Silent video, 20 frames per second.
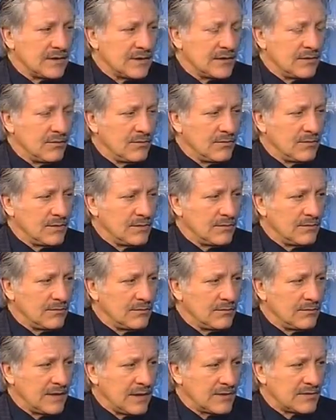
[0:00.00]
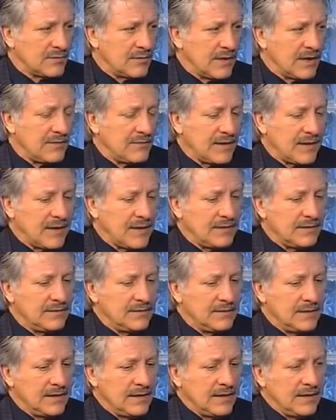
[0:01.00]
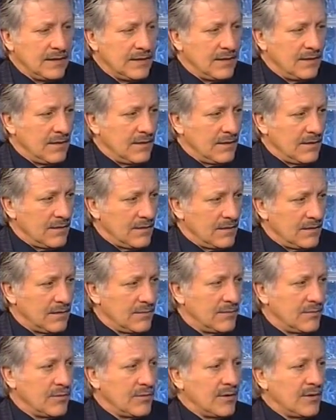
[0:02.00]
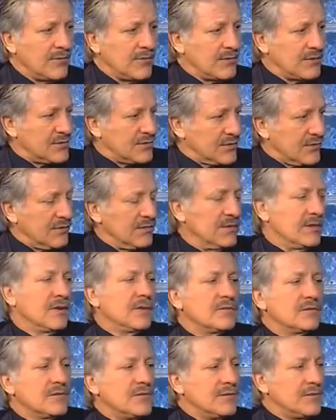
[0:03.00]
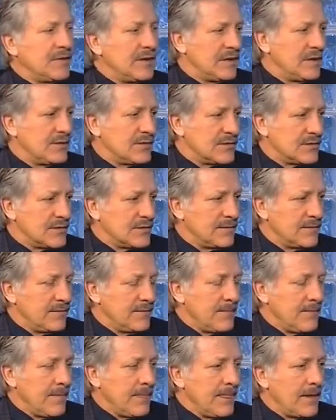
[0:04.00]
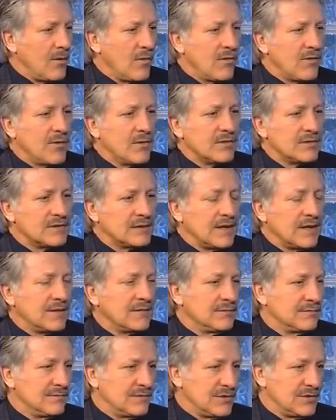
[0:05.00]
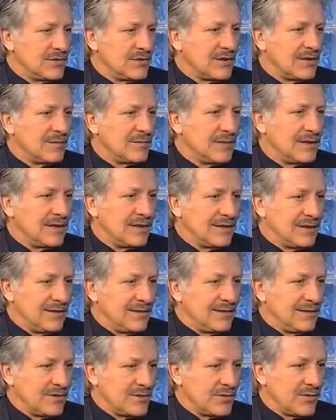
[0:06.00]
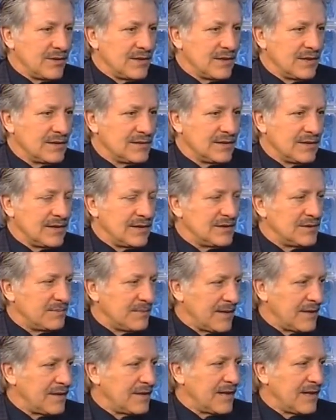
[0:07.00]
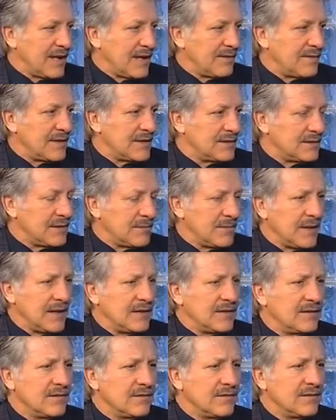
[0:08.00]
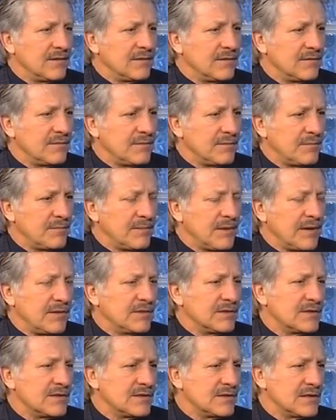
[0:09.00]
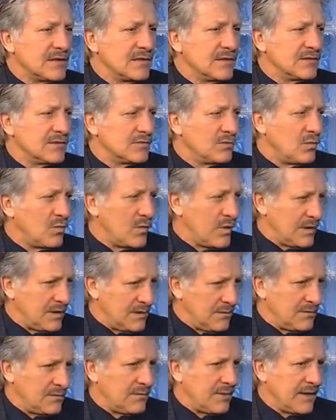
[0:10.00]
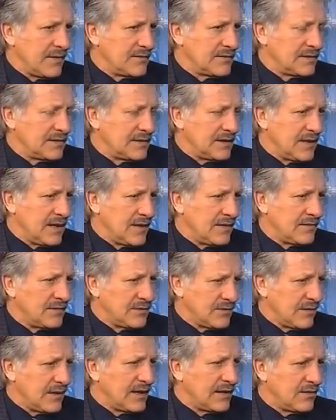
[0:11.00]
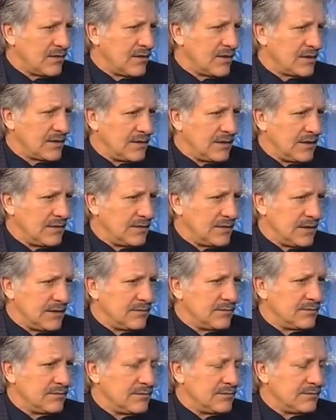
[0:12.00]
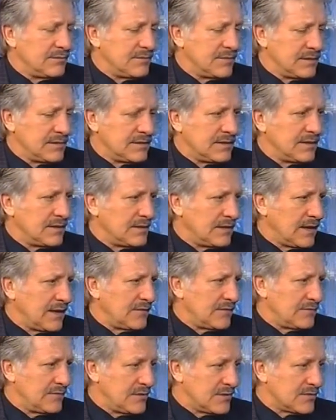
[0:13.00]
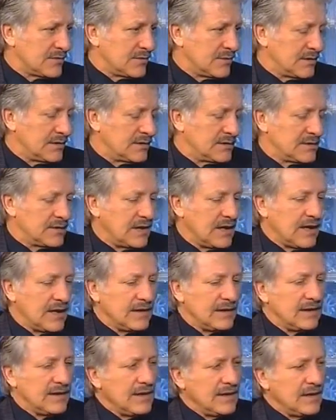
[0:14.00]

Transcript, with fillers: that your, your ex-wife had the boy for a certain number of years. Although it's not legitimately a joint custody, it's better to have that debate of, parenting skills when the parents are together. It's okay to argue now and then, but to uh, have it miserable is not.